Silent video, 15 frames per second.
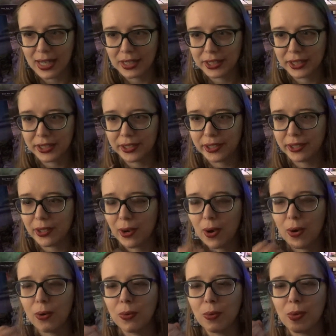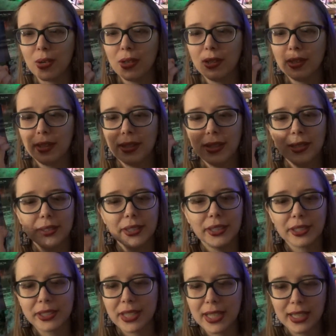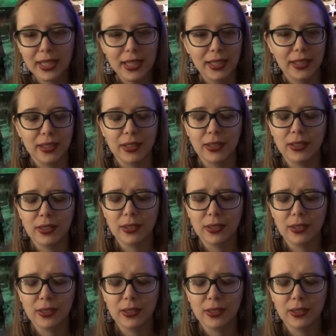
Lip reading: It's so stinking